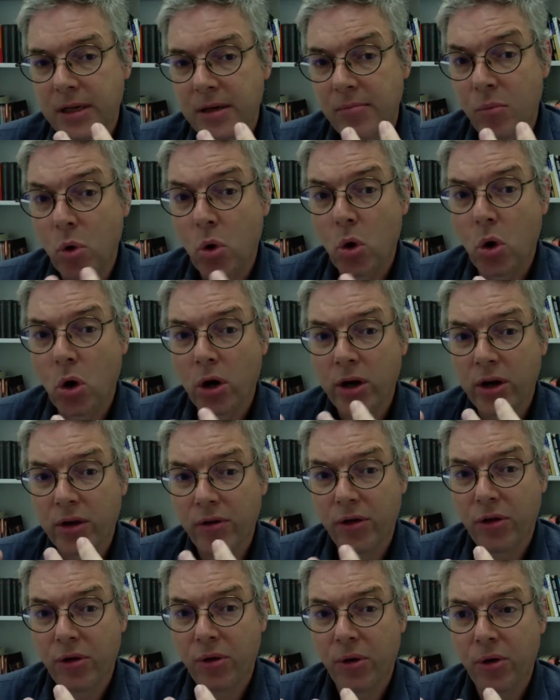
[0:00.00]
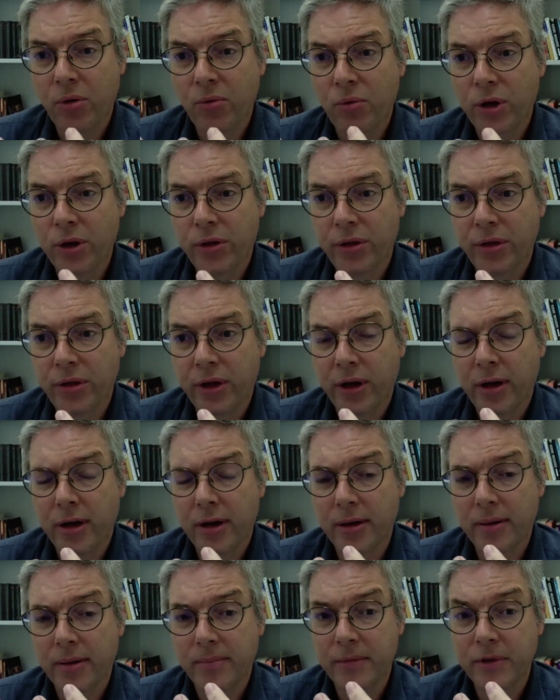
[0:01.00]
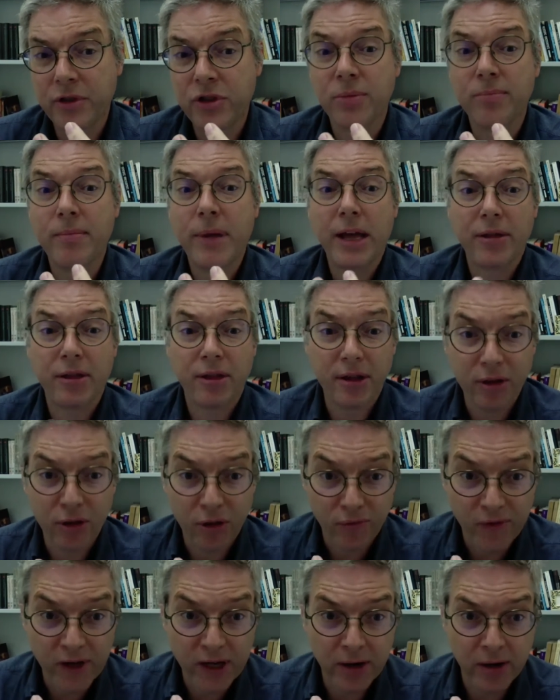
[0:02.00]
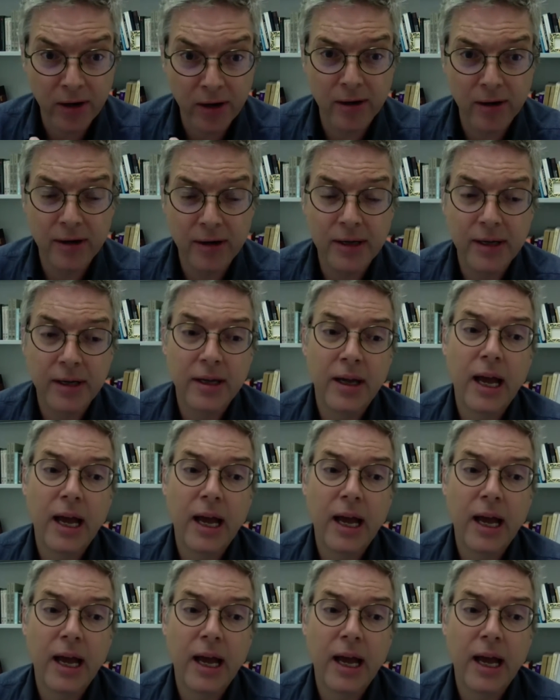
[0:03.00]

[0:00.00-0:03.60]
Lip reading: more concerned with the domestic sphere,